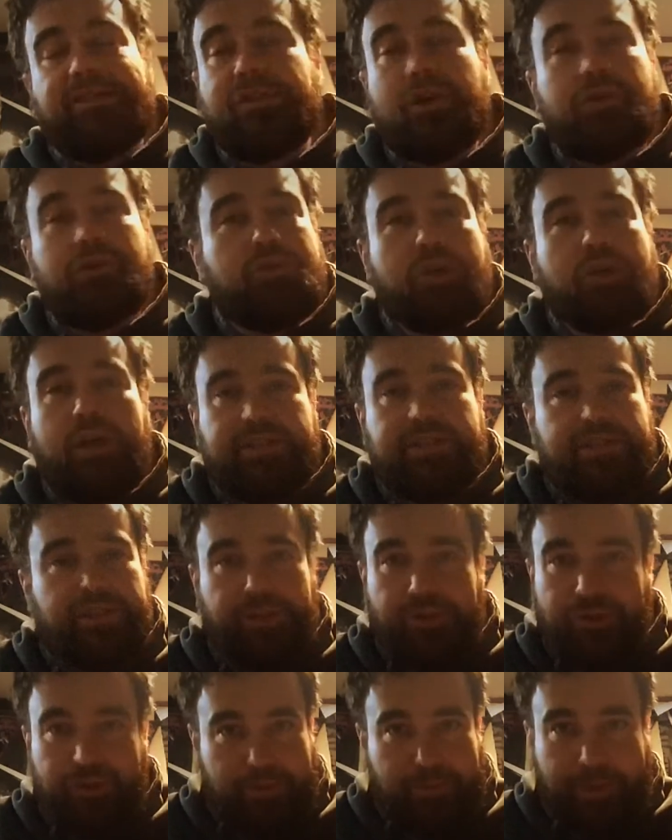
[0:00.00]
Don't trust
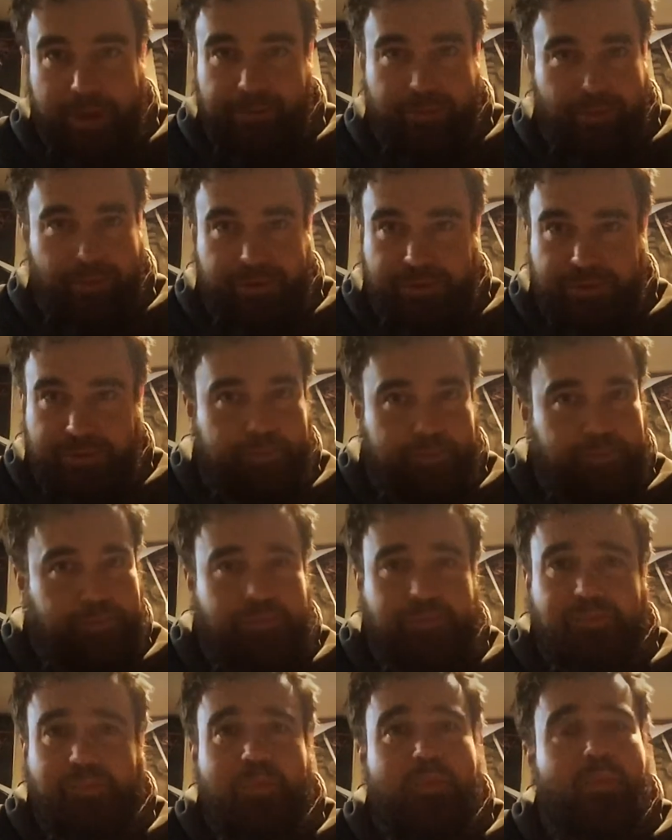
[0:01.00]
the newspapers.
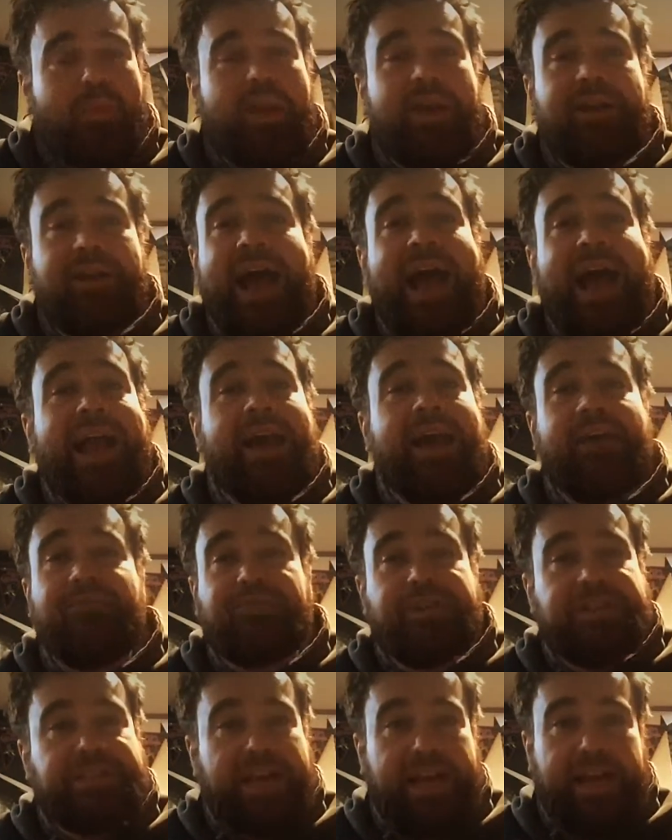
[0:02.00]
Not
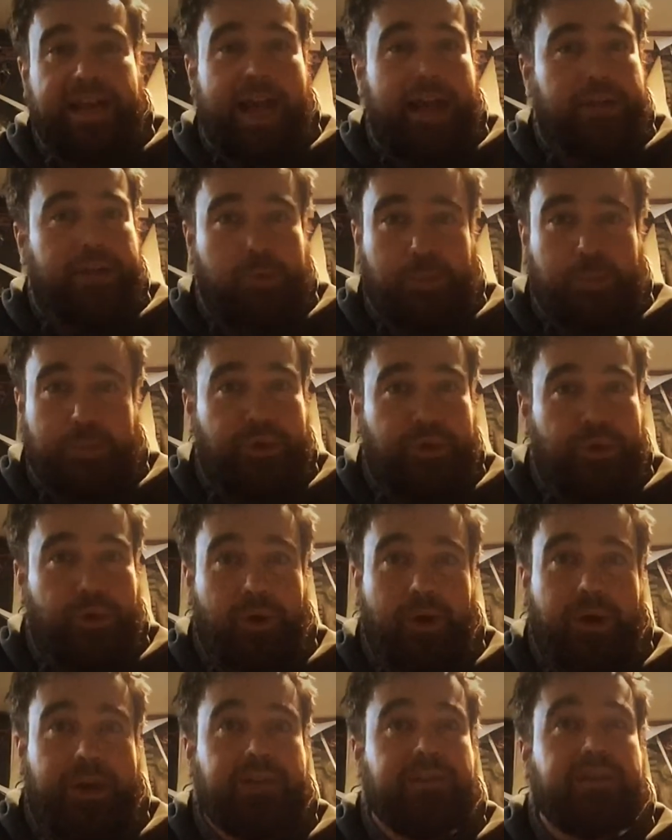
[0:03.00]
every tech
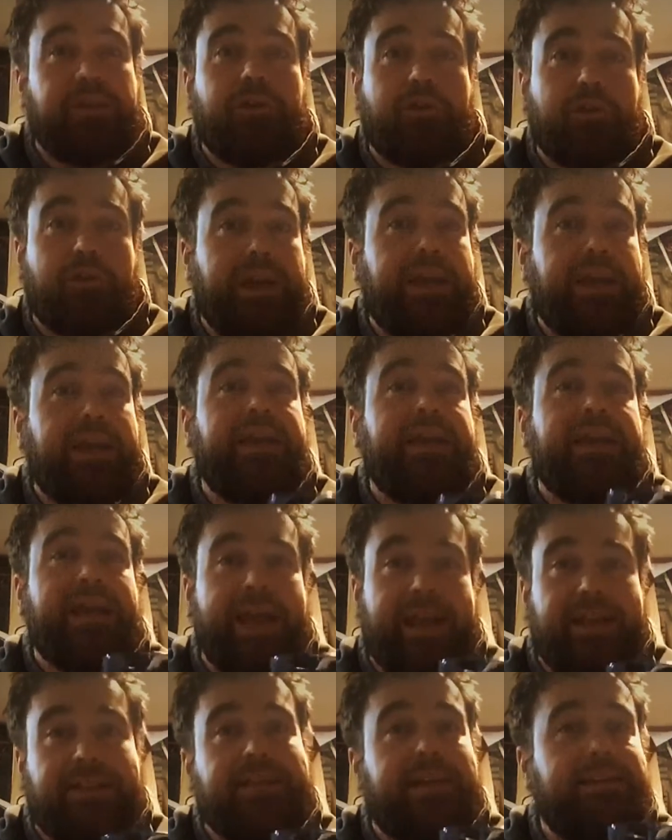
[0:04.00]
entrepreneur is a
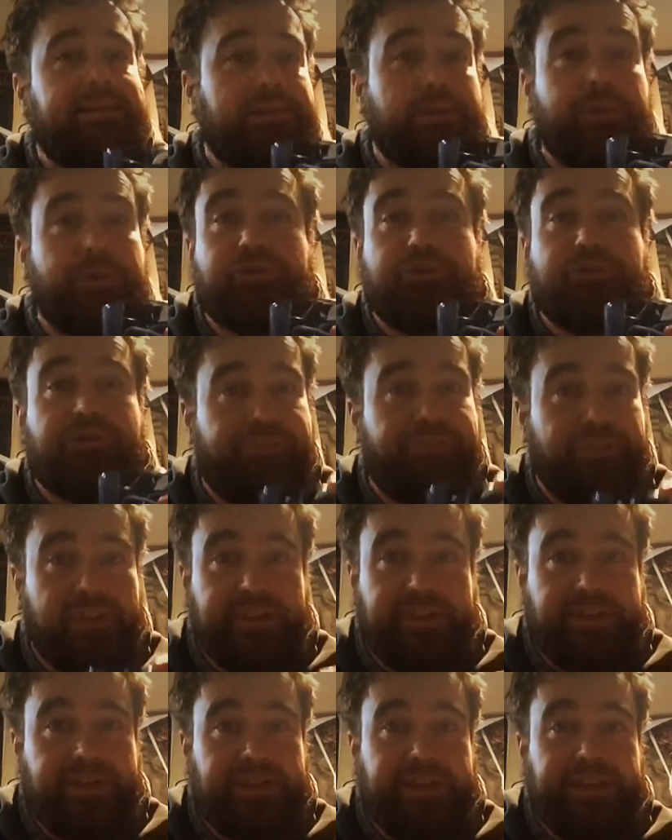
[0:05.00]
greedy, antisocial
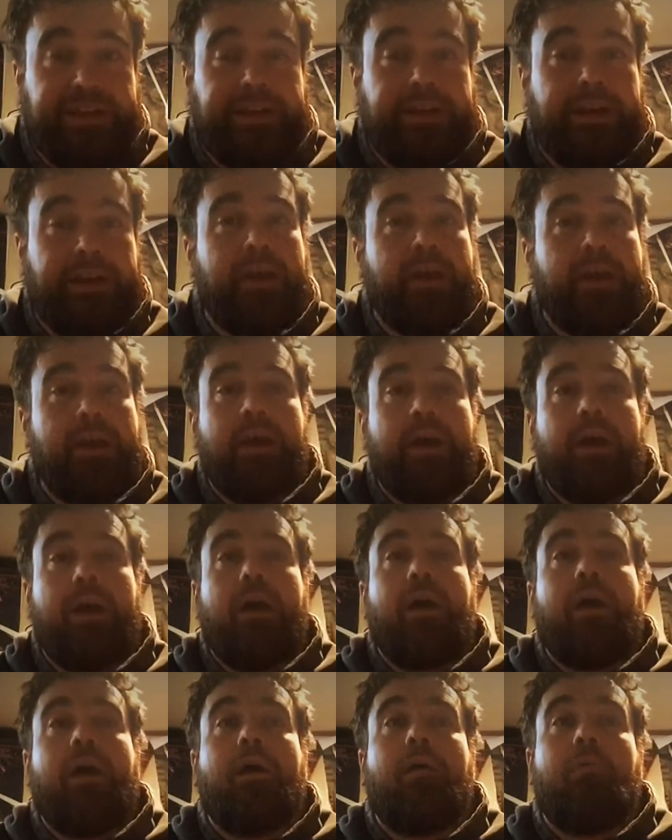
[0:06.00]
Philistine,
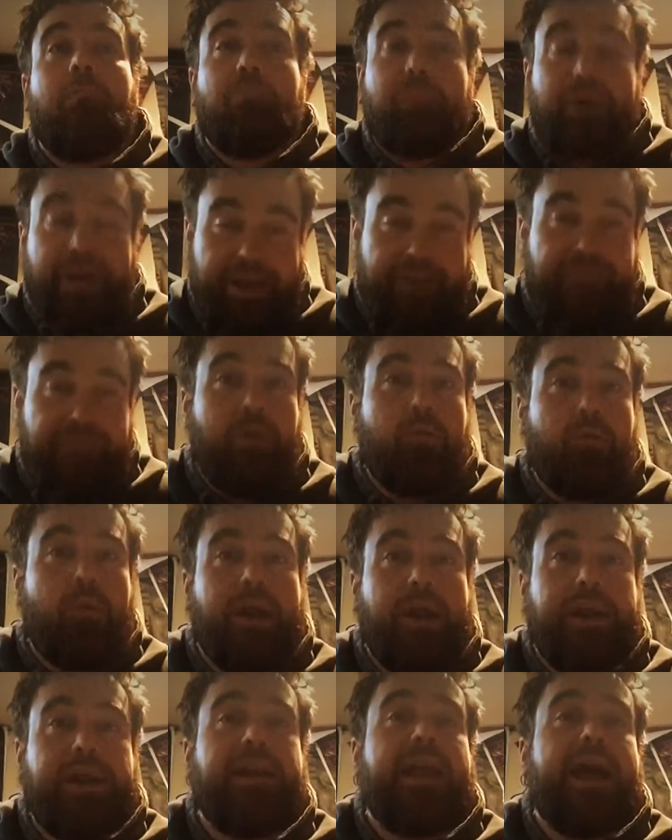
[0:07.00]
but
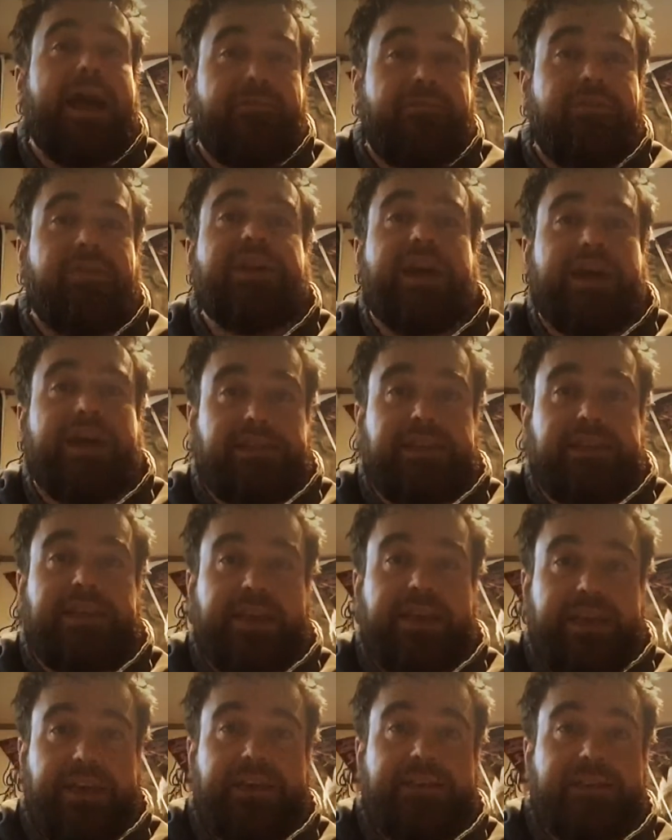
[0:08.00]
everyone in
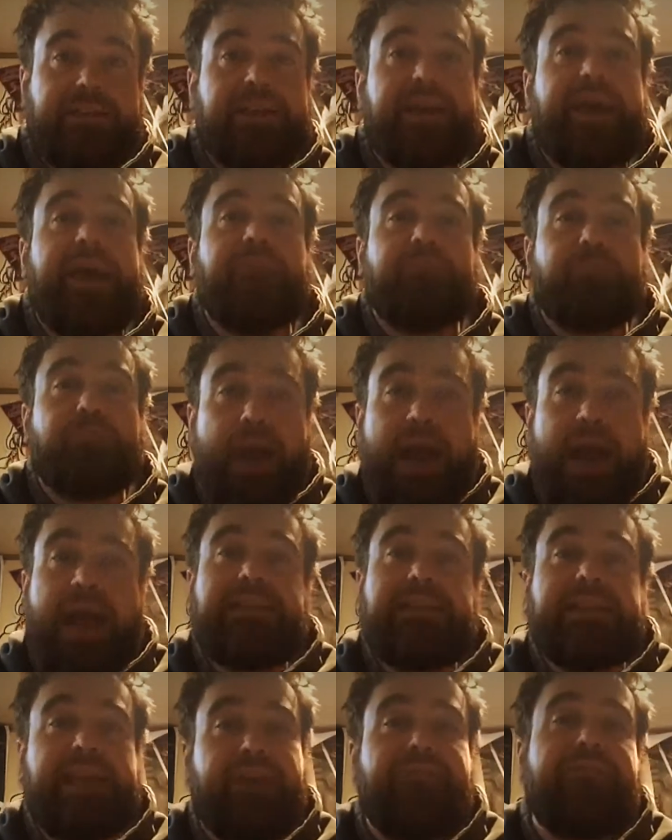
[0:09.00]
advertising is, and
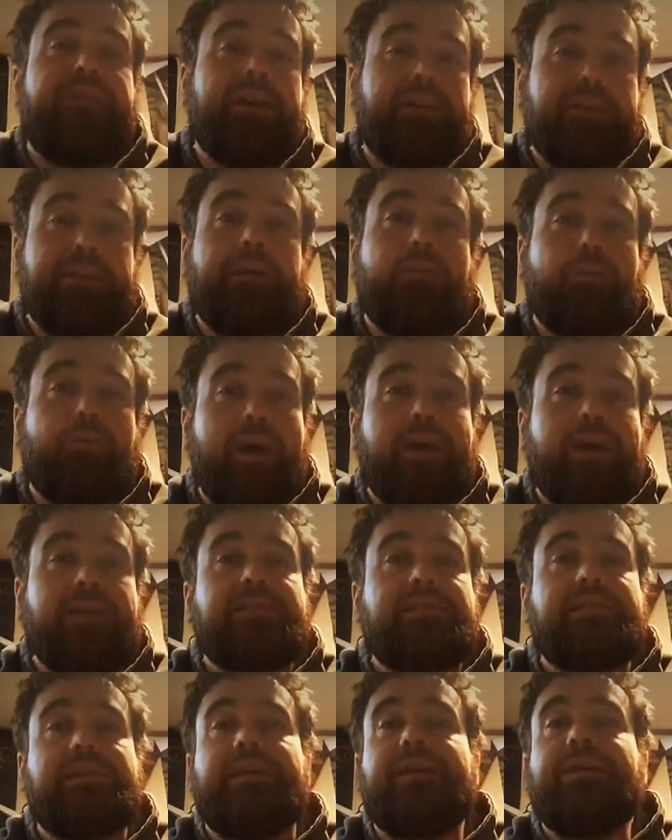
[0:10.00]
Brad definitely
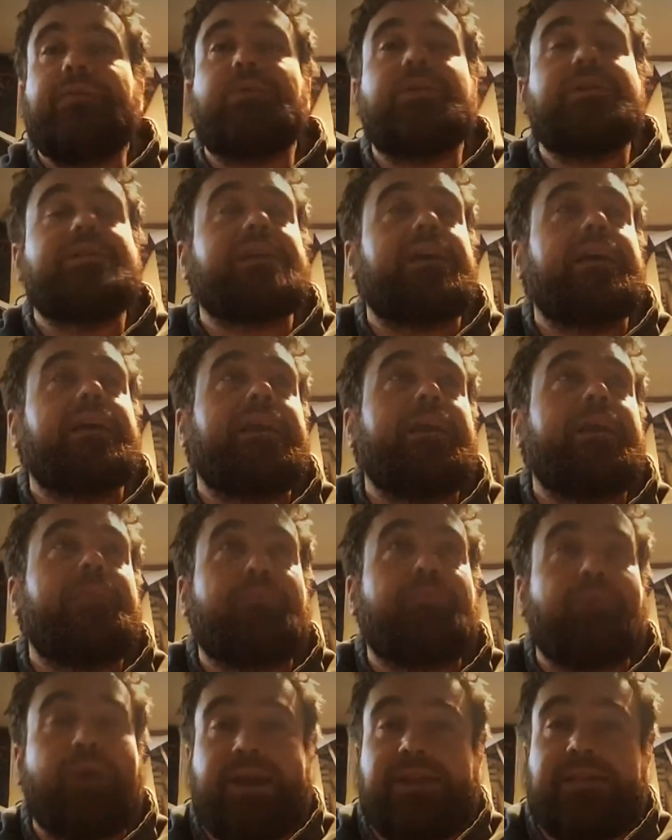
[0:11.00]
was. He was an
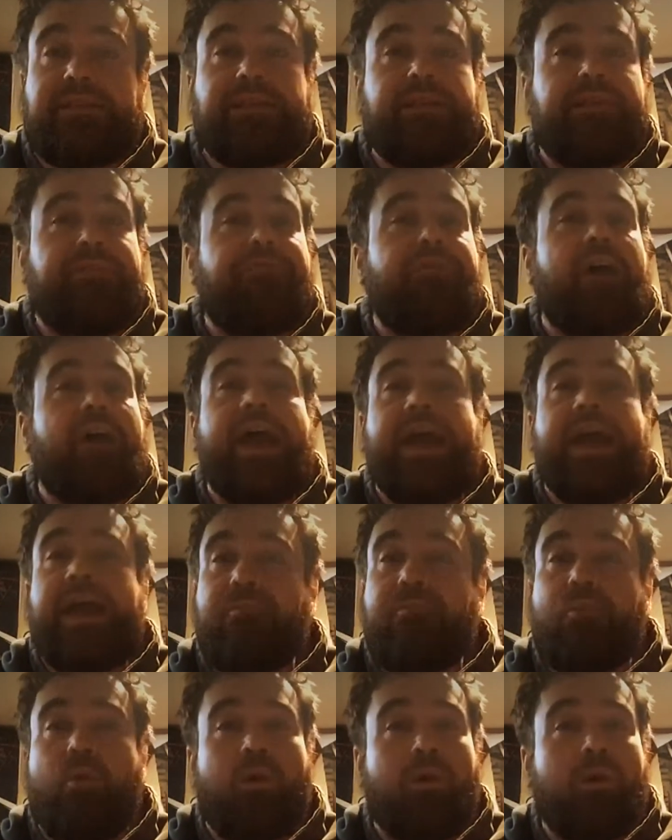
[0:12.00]
abrasive,
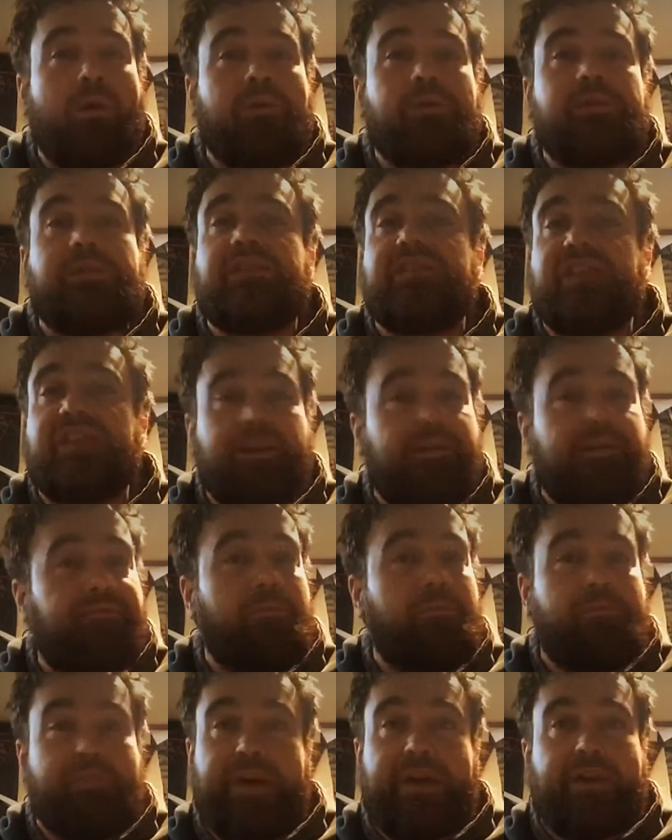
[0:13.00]
amoral son
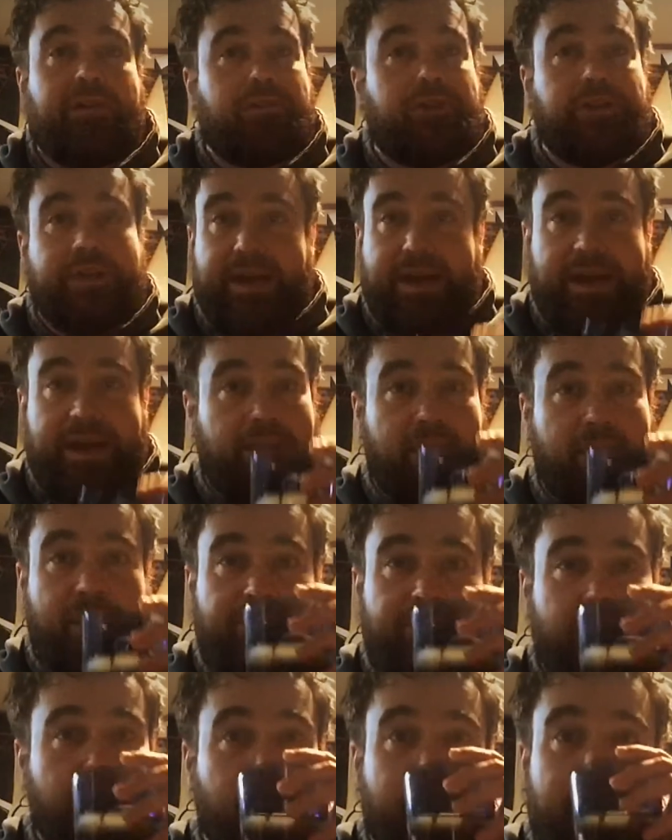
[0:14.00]
of a bitch, and I
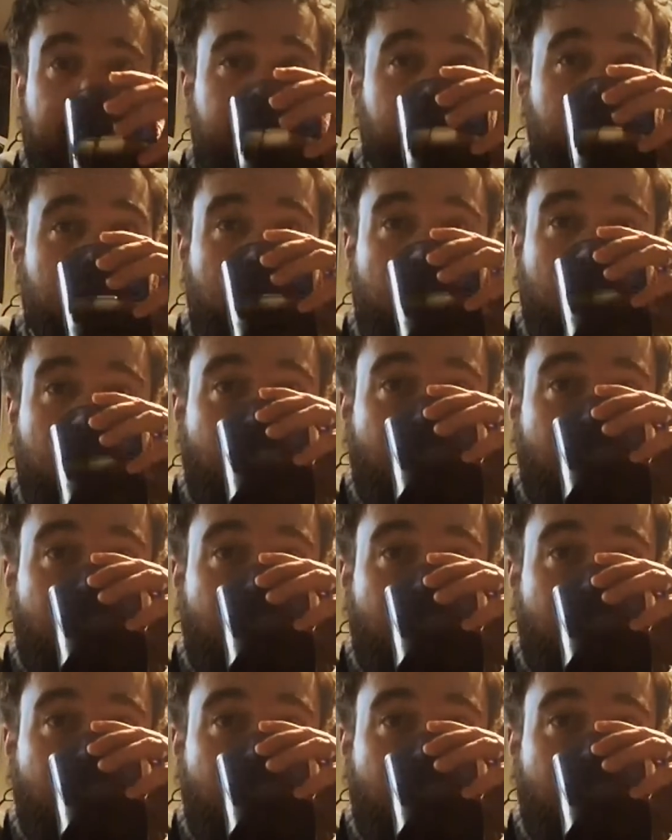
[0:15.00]
love you, man.